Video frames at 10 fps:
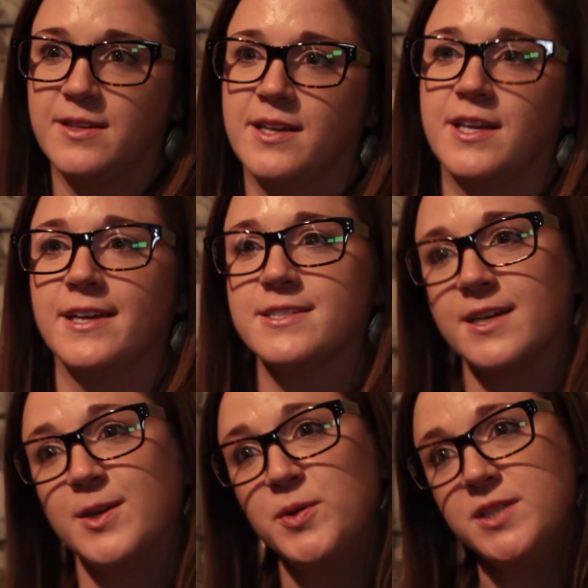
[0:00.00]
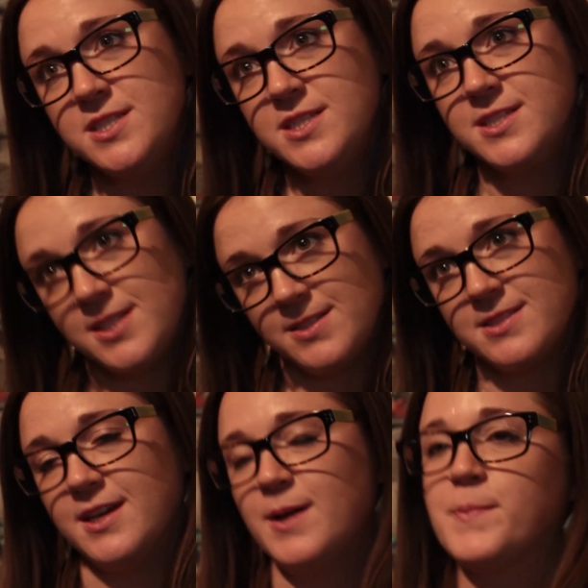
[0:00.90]
I can't tell you any details
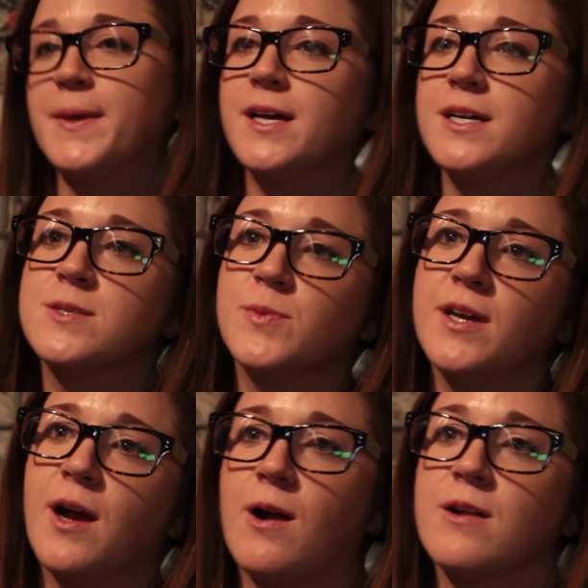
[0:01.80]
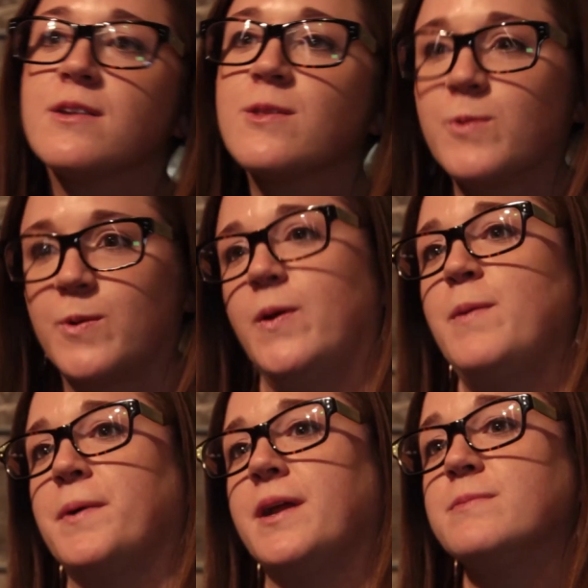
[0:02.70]
yet because we aren't through
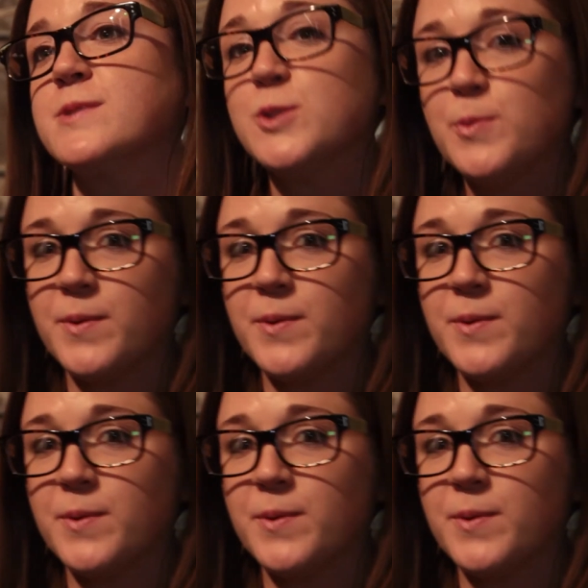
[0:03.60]
it, but I'm super